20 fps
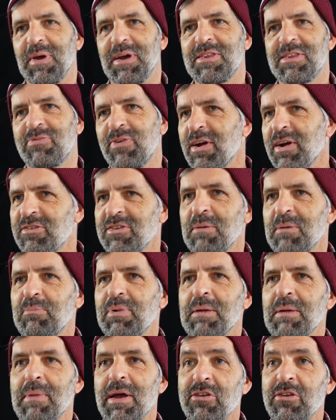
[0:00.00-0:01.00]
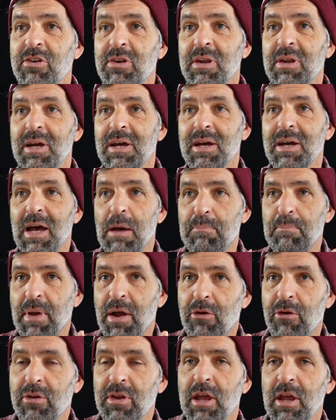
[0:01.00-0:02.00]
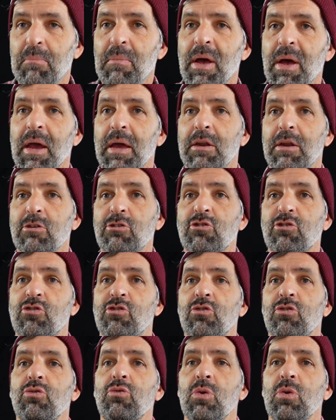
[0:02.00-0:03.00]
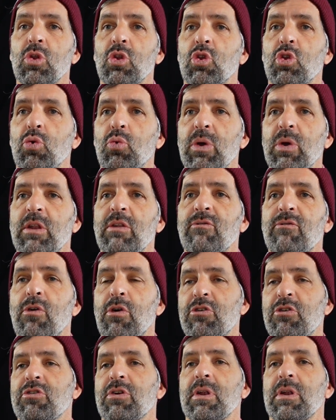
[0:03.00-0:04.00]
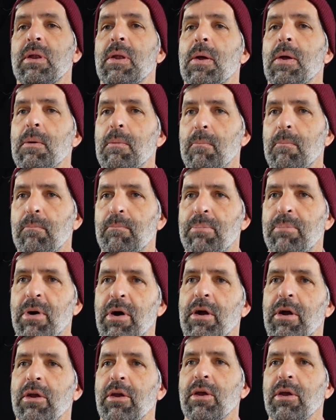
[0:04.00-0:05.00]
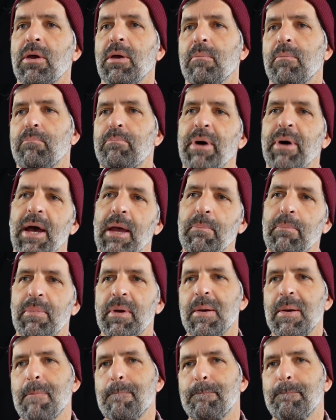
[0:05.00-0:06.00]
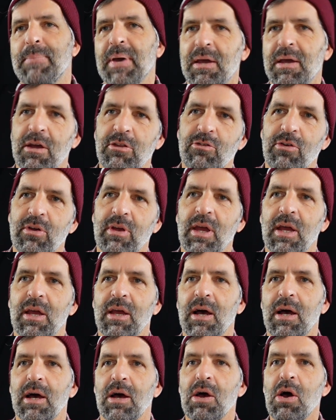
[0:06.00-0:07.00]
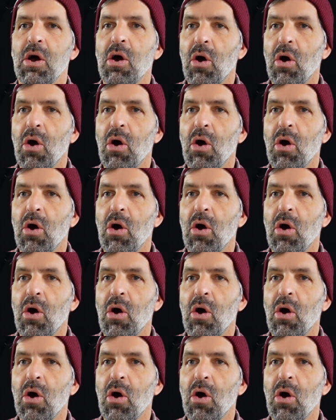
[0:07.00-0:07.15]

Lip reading: It's very simple. Imagine a Paradigma in a true twin version. Park, pipe, backcountry kicker.